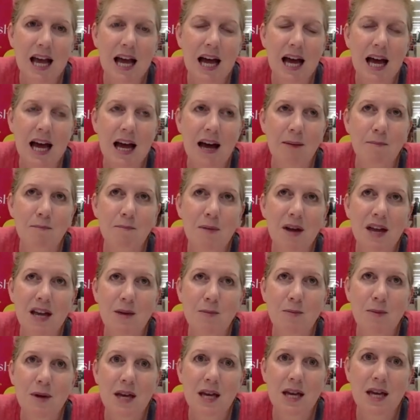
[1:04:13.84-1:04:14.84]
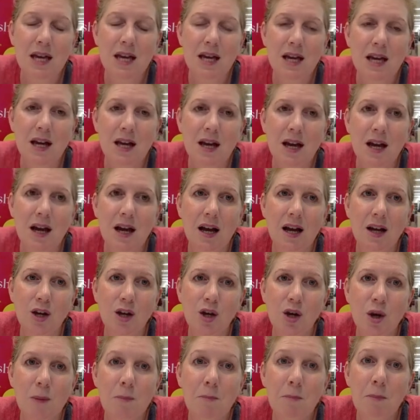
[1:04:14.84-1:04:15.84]
and maybe
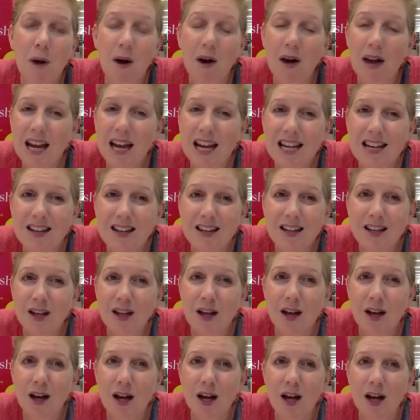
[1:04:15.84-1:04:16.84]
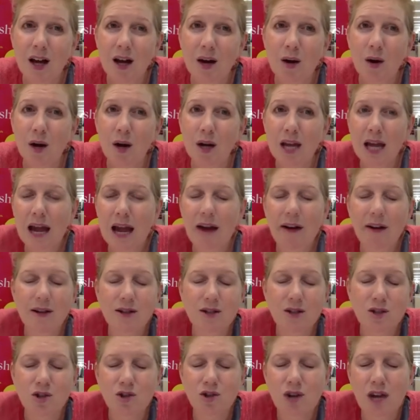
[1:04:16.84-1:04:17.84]
combine a
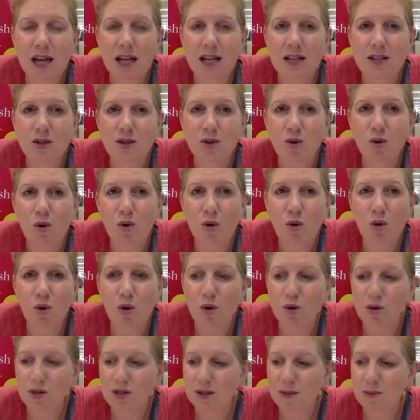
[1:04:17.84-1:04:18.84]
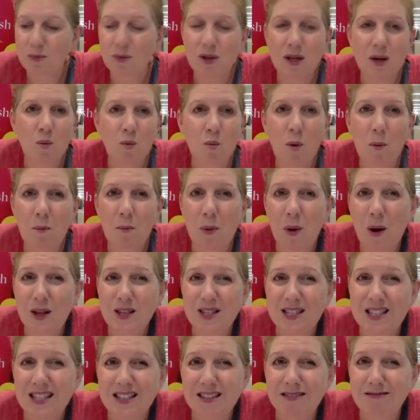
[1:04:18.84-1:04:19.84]
character trait or something one
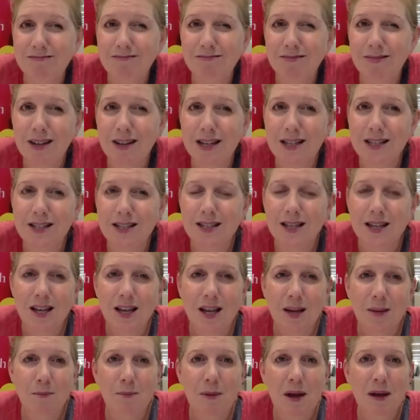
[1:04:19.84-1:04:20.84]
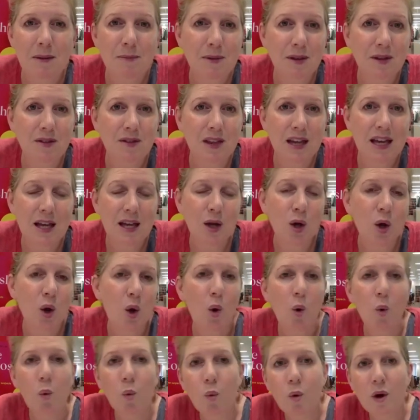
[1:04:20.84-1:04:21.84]
person has made me think
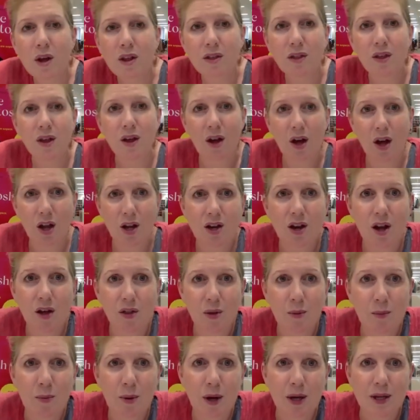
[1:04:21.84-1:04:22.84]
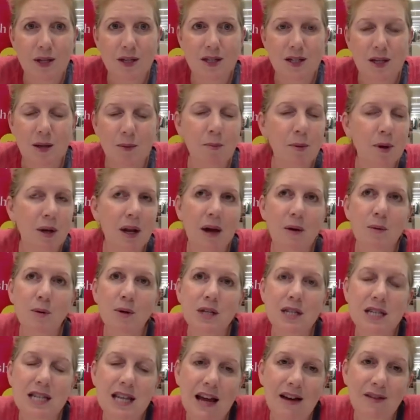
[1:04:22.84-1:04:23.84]
with another person. But I
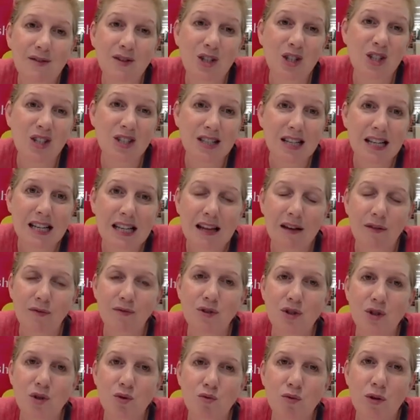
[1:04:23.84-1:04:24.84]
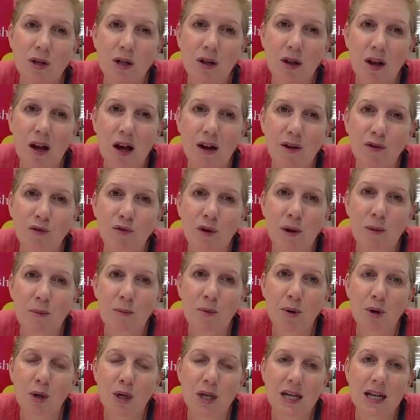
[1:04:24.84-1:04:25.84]
would never just lift real life and
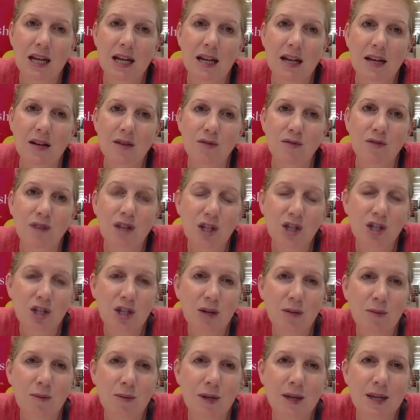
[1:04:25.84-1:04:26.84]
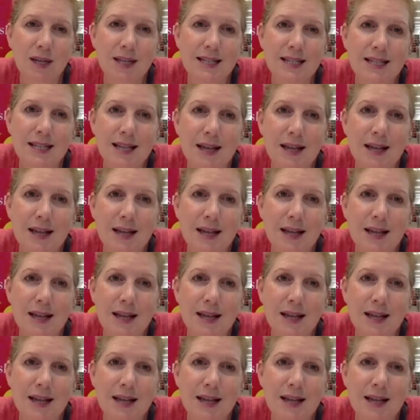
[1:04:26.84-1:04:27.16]
put it in fiction, because